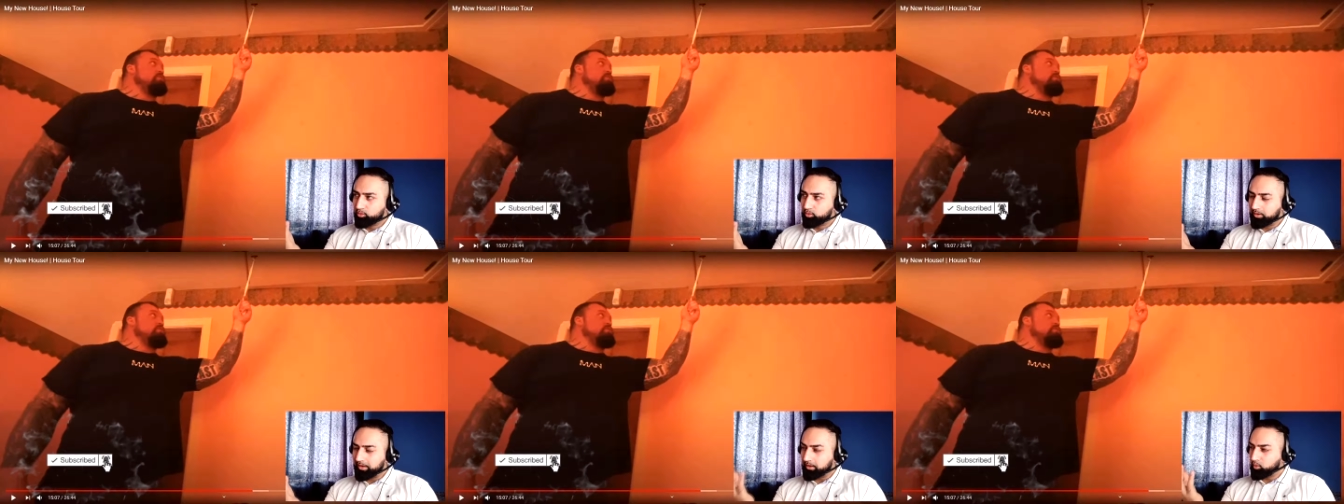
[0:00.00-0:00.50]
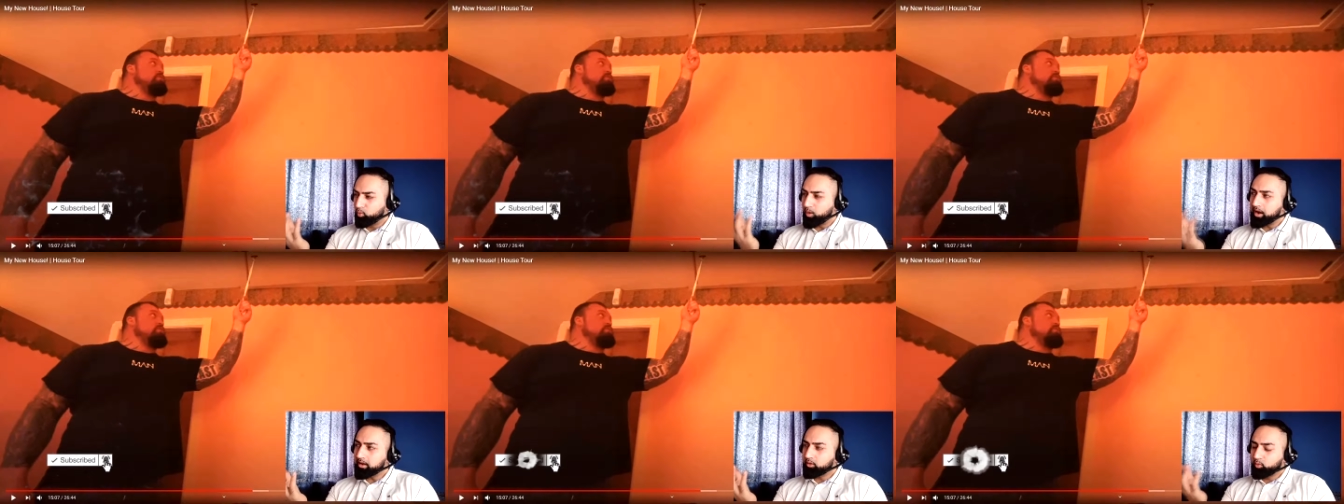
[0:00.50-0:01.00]
Like,
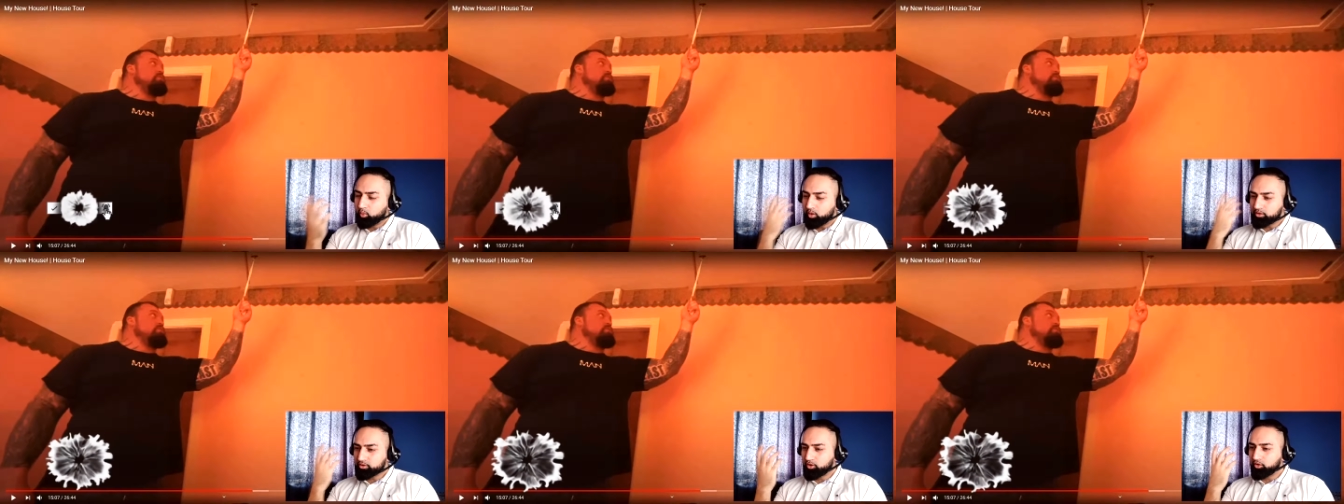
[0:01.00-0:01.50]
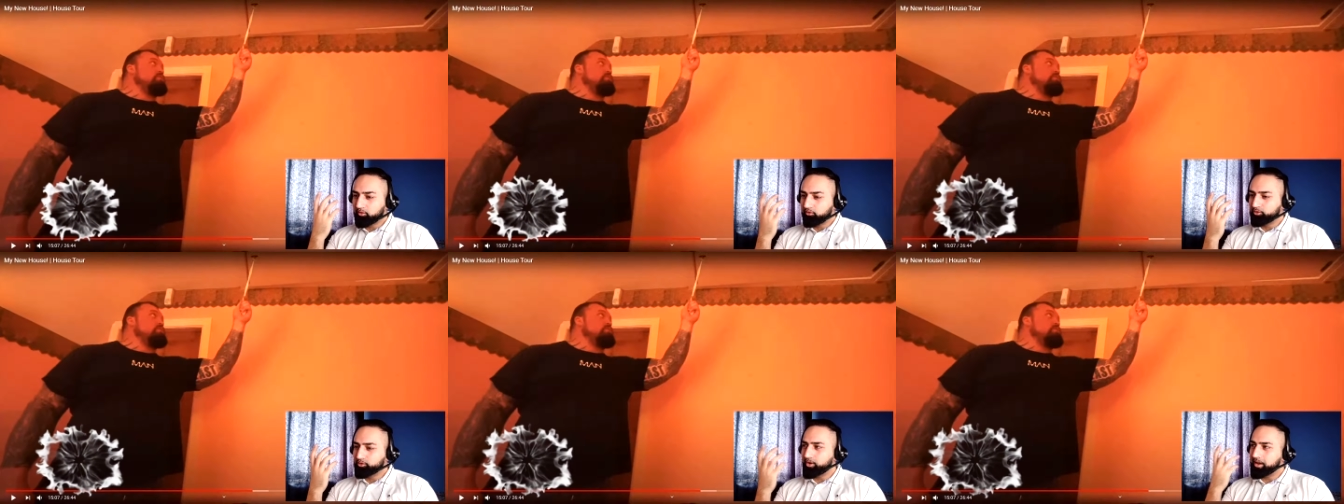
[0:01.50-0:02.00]
why was going
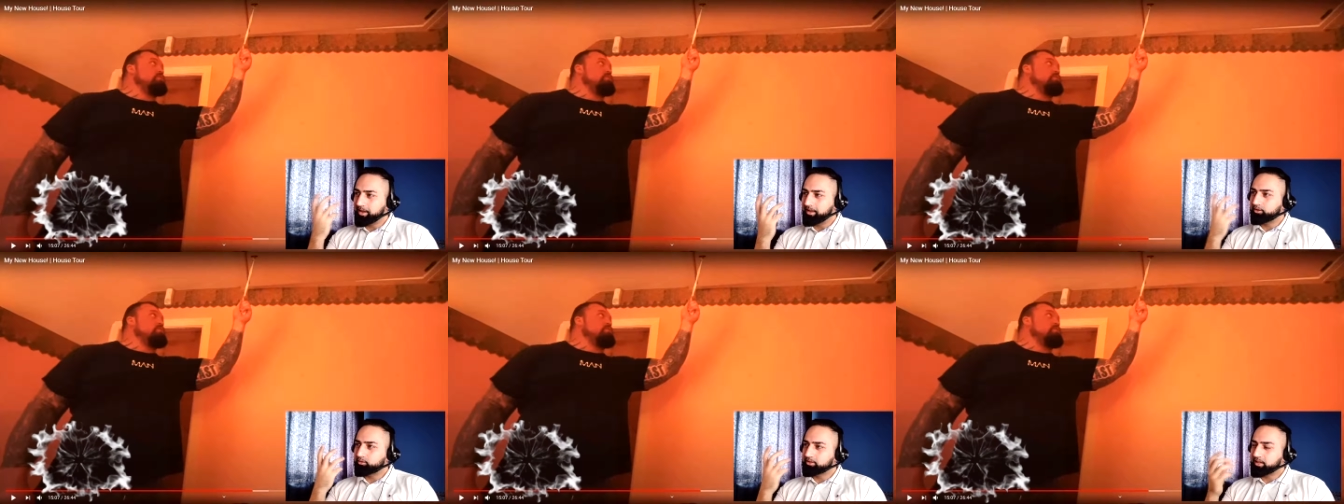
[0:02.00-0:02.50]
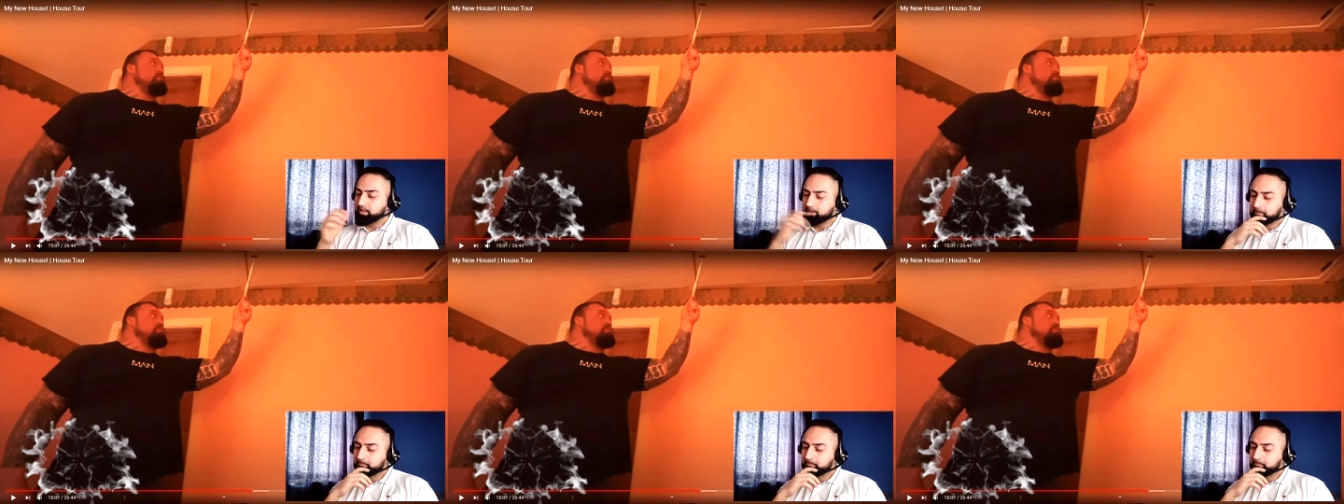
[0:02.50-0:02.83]
through your head to say,